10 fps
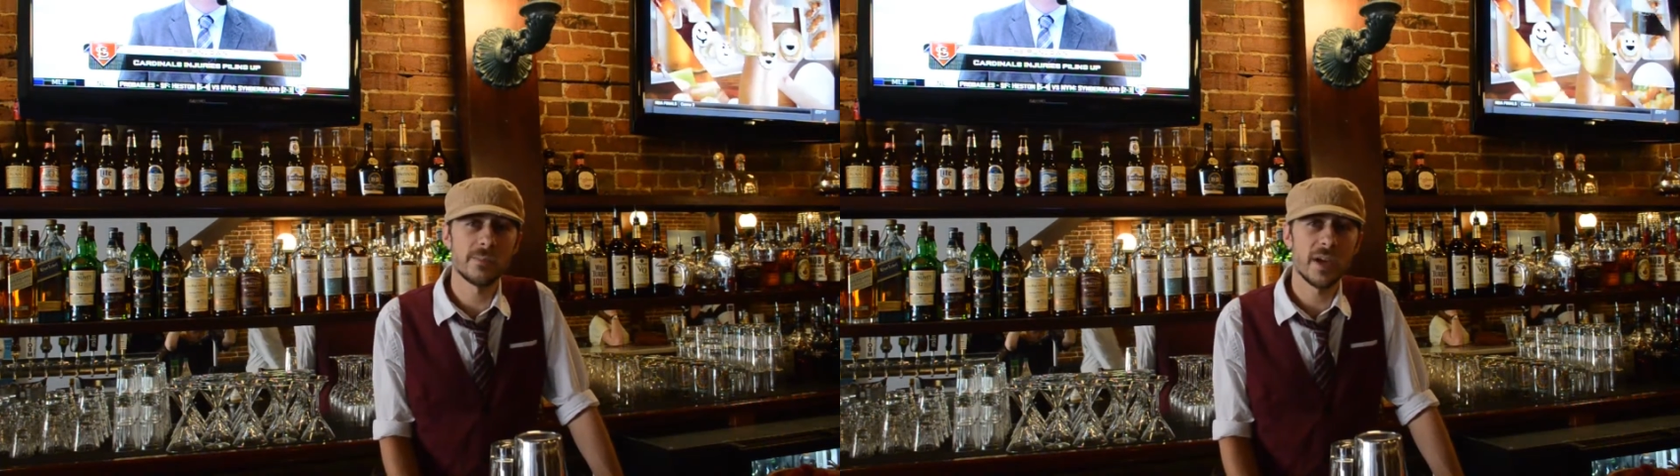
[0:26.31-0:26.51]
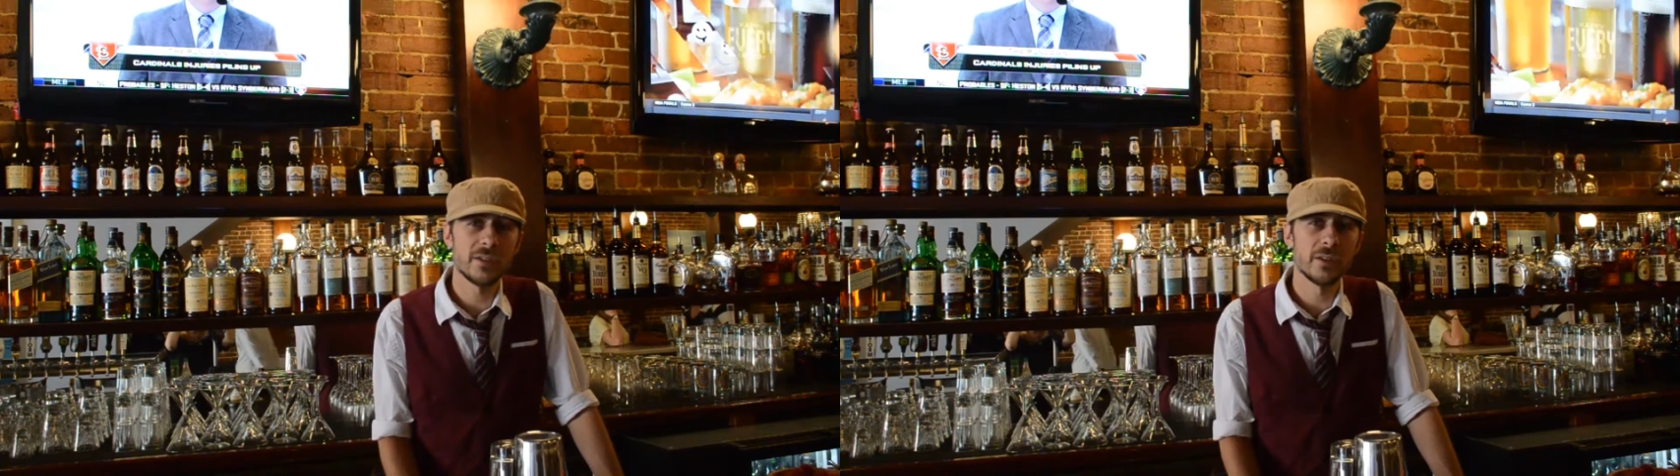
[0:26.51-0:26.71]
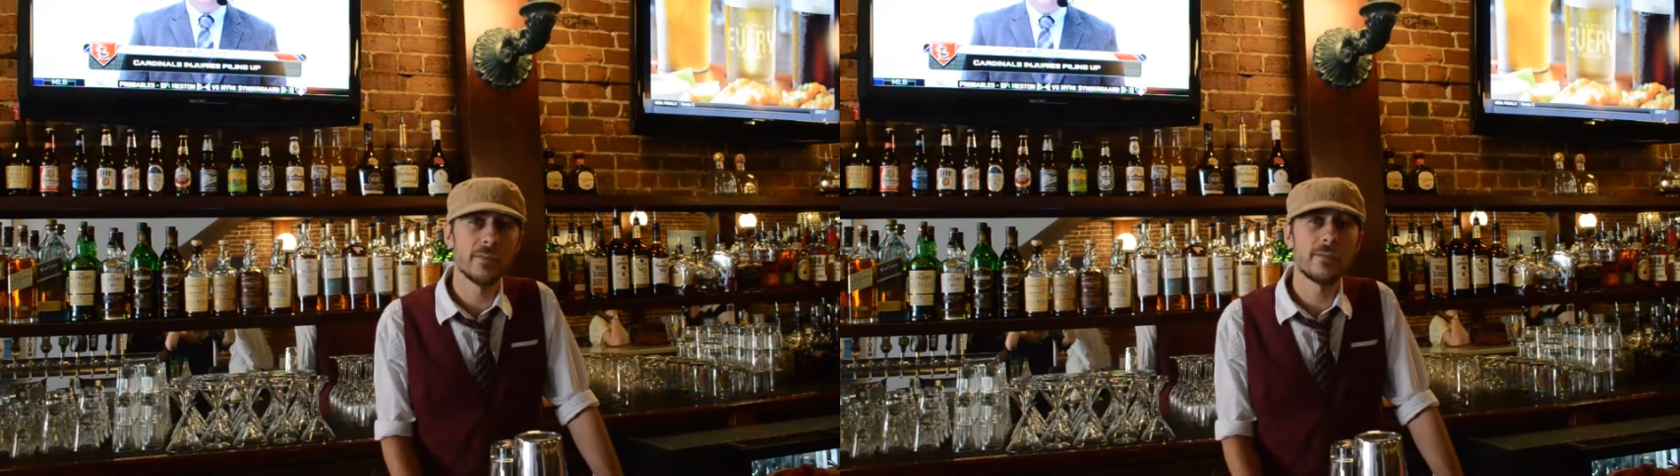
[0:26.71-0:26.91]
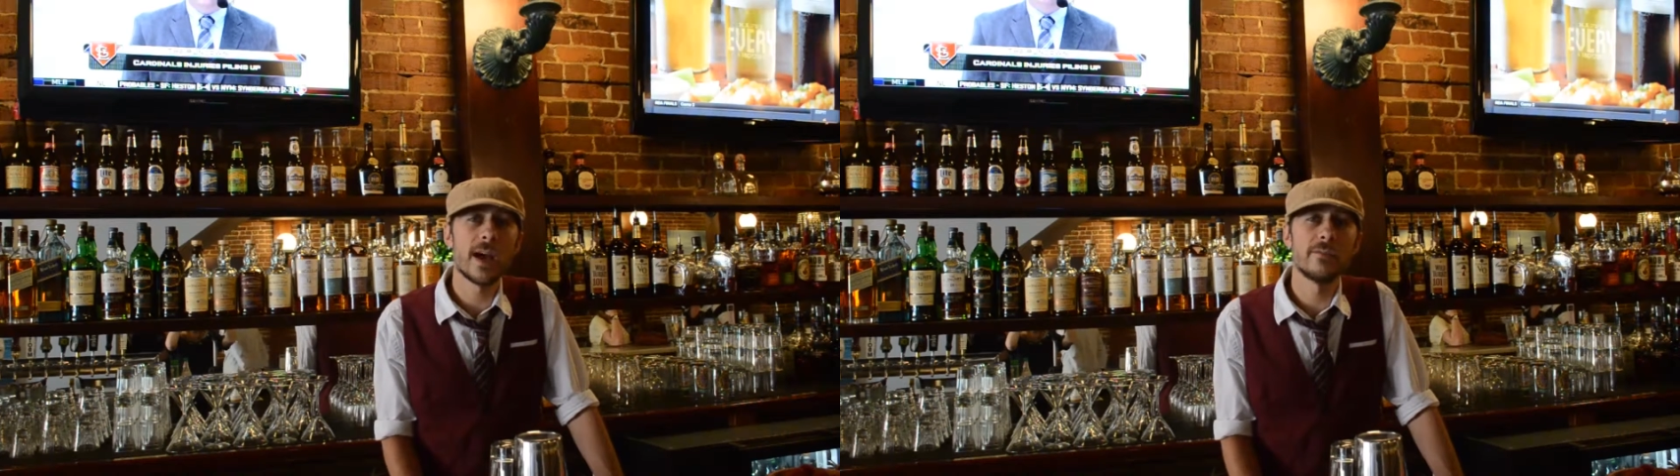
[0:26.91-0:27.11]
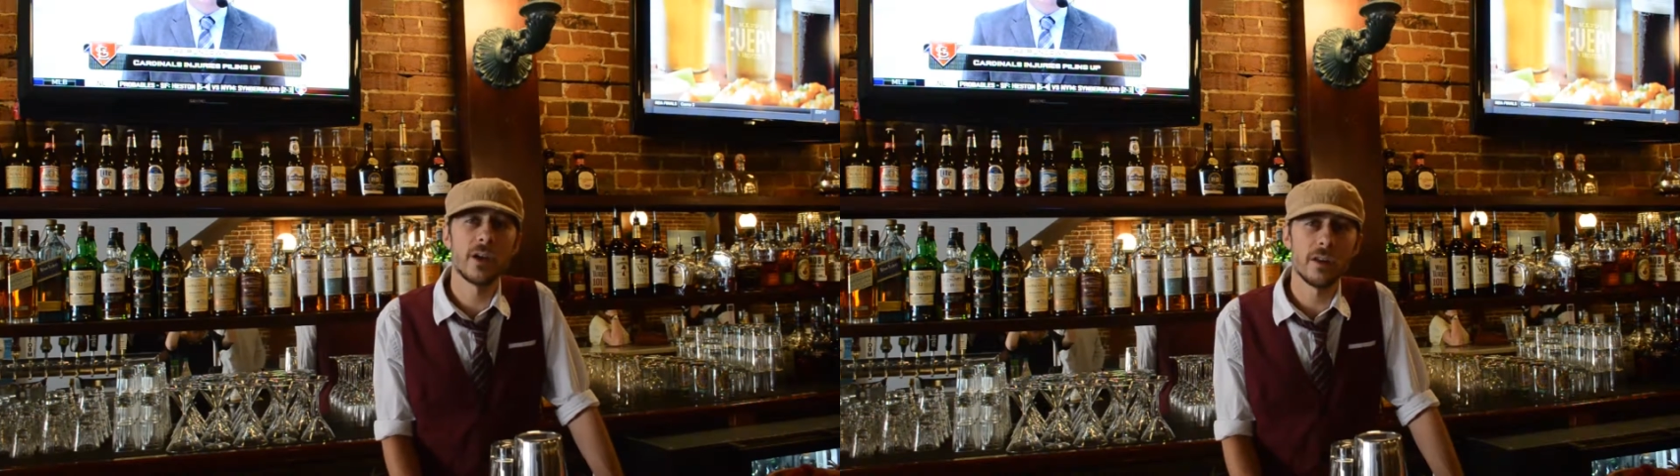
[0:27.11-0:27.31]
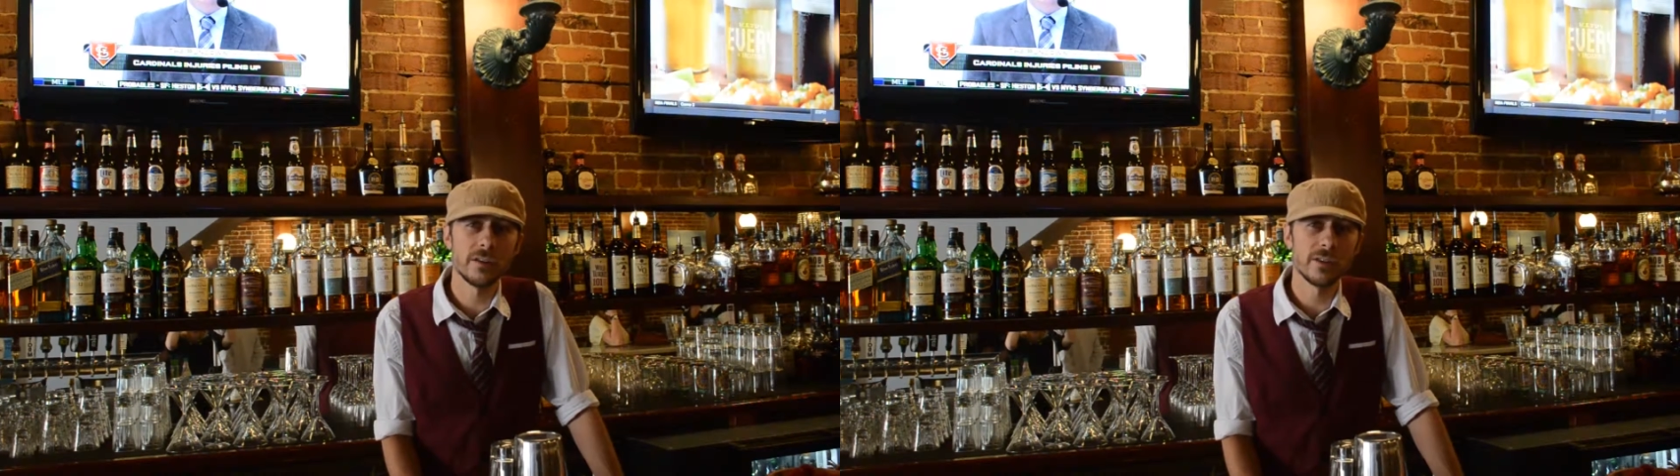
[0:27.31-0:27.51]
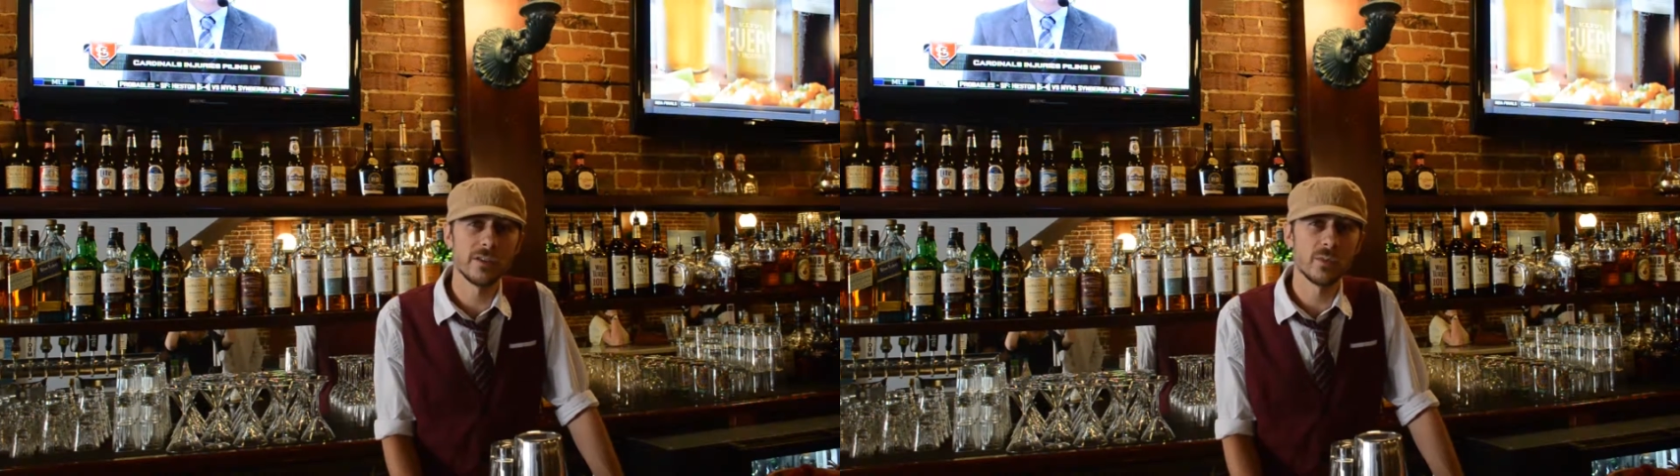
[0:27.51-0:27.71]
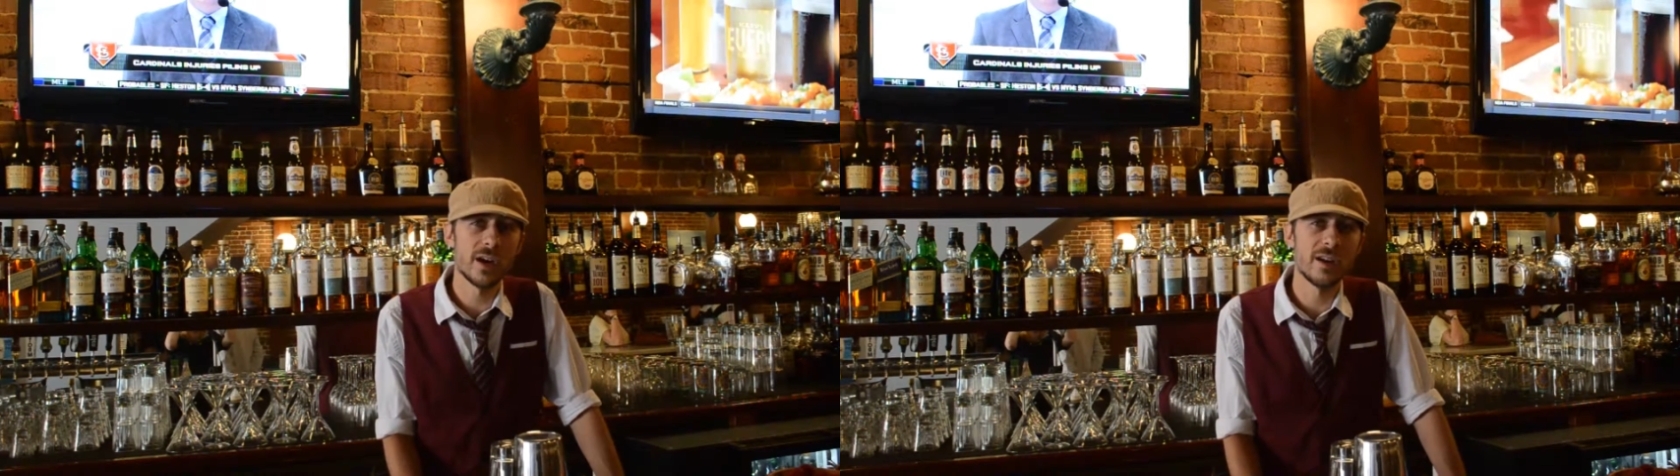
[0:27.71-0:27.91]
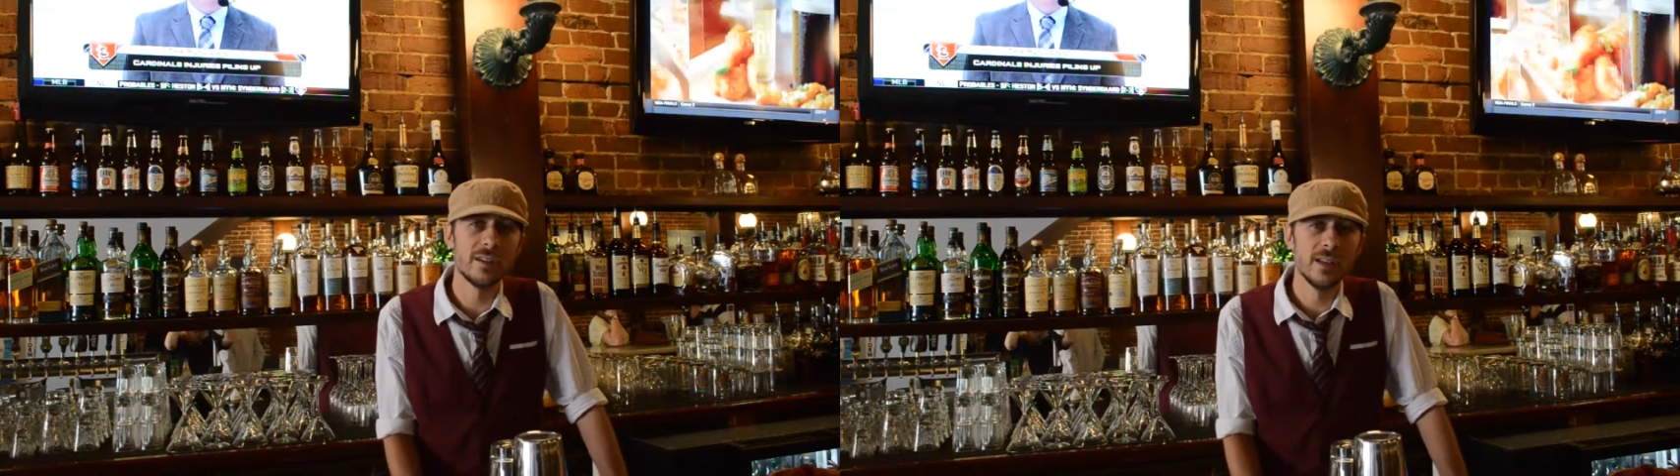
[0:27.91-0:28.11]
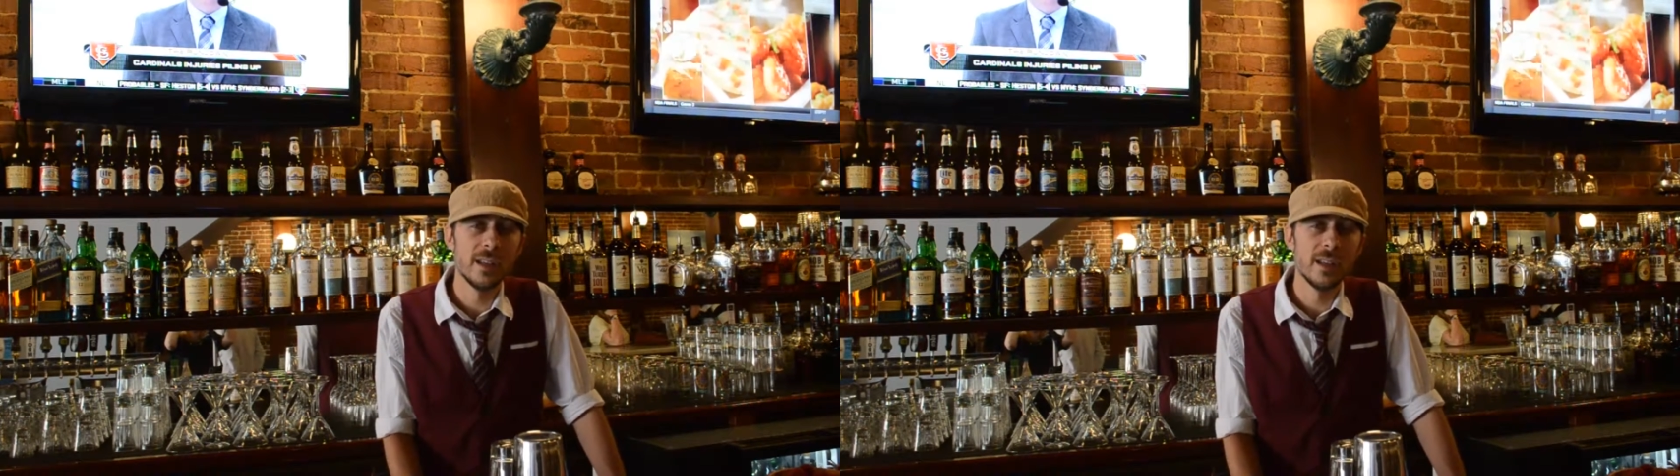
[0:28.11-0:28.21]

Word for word: special at $5 as well,